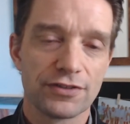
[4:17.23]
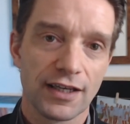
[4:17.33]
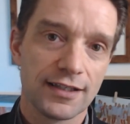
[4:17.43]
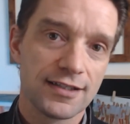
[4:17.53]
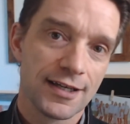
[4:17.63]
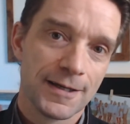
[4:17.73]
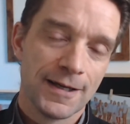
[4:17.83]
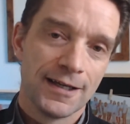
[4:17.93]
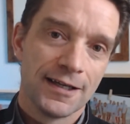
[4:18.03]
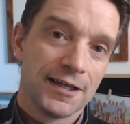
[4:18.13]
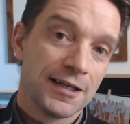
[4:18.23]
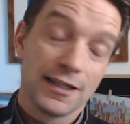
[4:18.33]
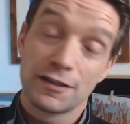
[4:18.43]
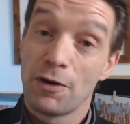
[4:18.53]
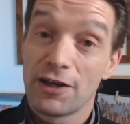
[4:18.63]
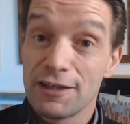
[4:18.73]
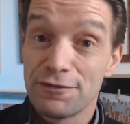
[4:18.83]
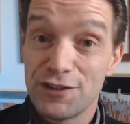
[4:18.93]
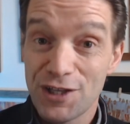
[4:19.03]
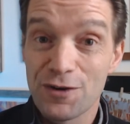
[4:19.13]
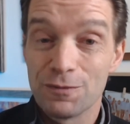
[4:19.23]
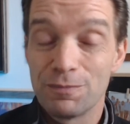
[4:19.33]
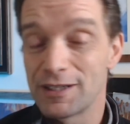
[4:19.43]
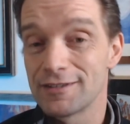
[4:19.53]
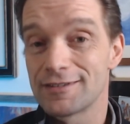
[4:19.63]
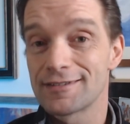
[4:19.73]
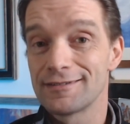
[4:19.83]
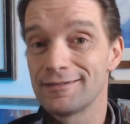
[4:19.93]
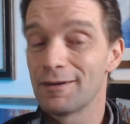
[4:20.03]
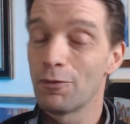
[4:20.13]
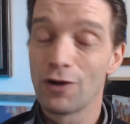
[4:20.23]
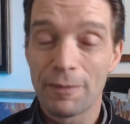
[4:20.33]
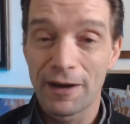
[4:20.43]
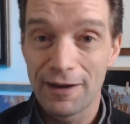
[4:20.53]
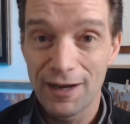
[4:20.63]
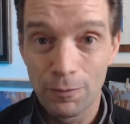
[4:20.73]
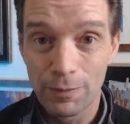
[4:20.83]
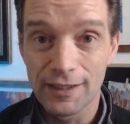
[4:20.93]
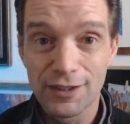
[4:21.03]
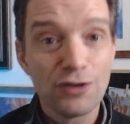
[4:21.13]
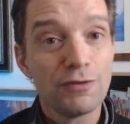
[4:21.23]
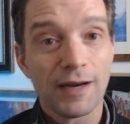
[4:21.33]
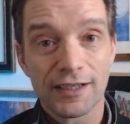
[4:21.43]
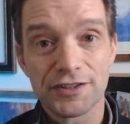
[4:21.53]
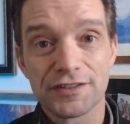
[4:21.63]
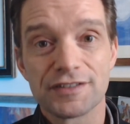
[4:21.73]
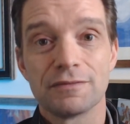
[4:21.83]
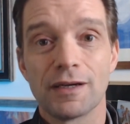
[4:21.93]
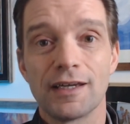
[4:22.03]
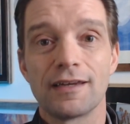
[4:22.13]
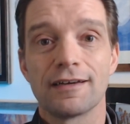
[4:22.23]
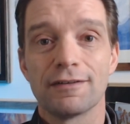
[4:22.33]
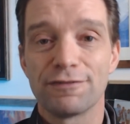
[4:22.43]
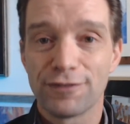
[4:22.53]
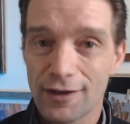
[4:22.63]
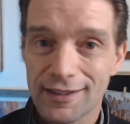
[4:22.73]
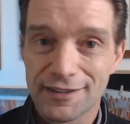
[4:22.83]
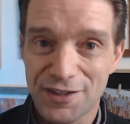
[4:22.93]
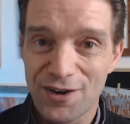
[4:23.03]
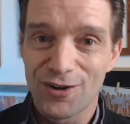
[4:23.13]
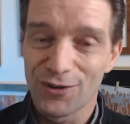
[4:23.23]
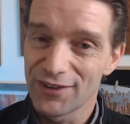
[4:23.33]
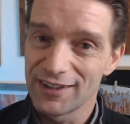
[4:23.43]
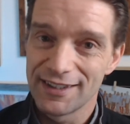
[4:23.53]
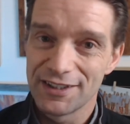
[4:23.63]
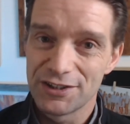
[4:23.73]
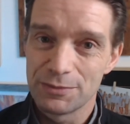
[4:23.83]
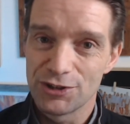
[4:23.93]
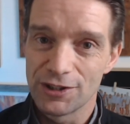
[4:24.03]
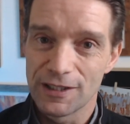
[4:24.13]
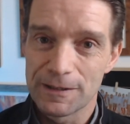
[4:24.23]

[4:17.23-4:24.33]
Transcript: And it's my gift to you because I'm all about helping new managers make a flying start on their leadership journey.